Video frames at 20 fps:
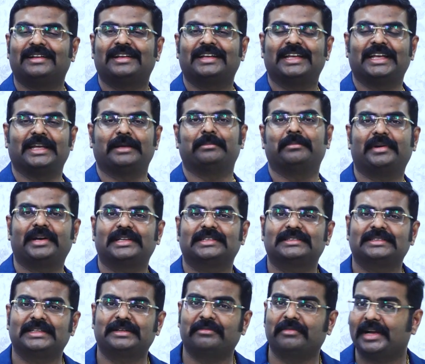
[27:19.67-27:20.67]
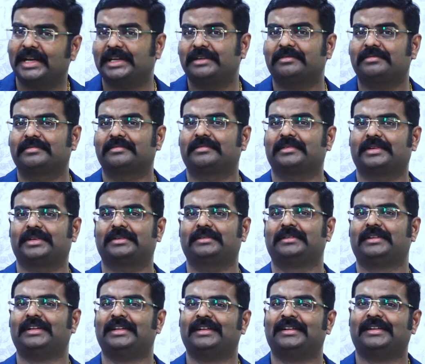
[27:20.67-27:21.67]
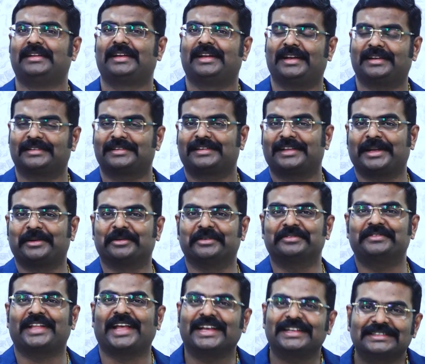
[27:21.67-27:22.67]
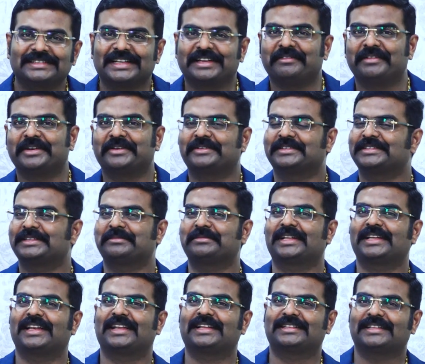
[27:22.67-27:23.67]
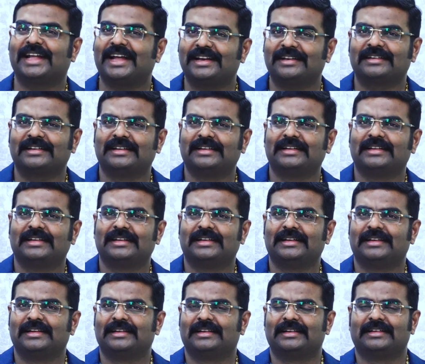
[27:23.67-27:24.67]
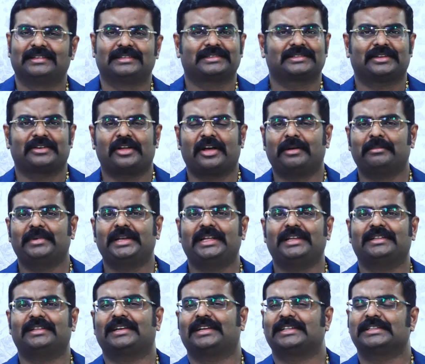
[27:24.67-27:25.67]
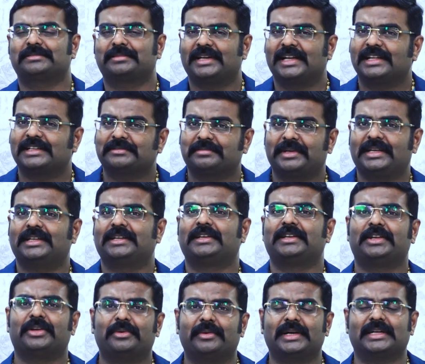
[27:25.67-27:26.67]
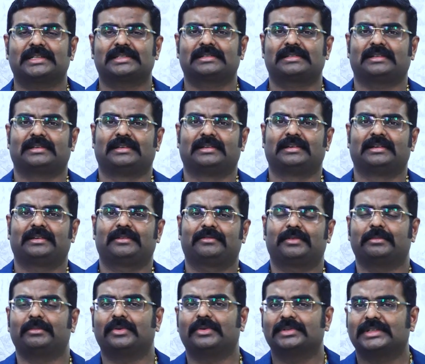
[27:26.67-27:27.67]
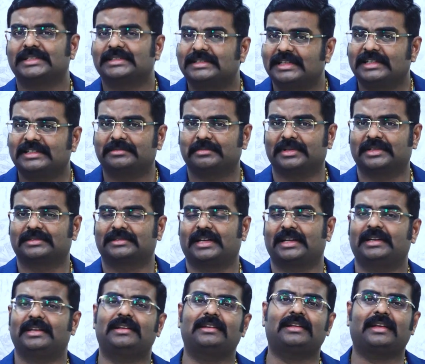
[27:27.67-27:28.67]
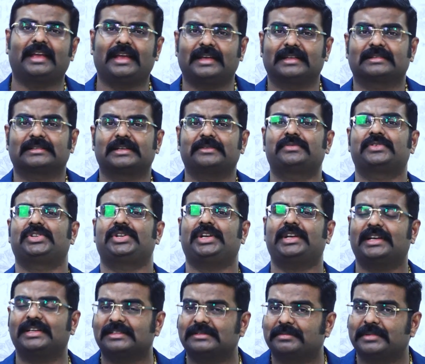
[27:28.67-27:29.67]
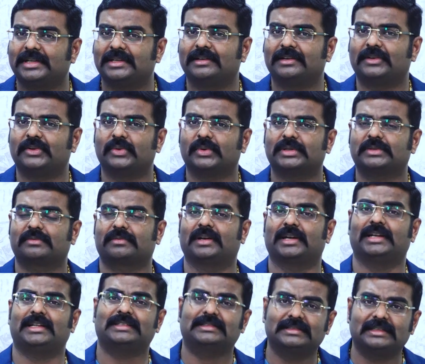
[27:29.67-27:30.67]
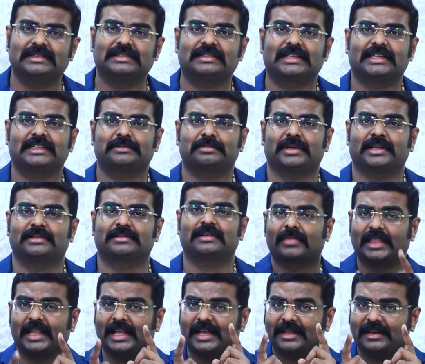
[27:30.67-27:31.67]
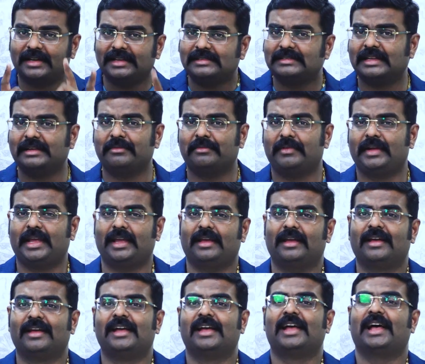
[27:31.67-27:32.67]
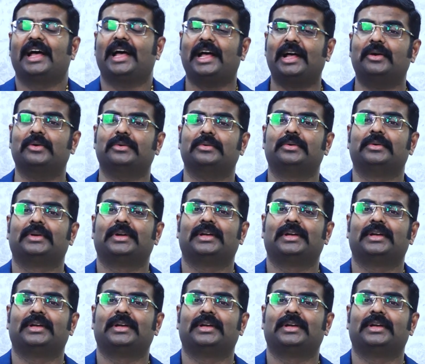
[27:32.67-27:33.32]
he brings the wife, at the time of Thanksgiving or something like that. So normally the husband has been in US for more than 6 months. And in case if she has been in US for less than 6 months, there is a way how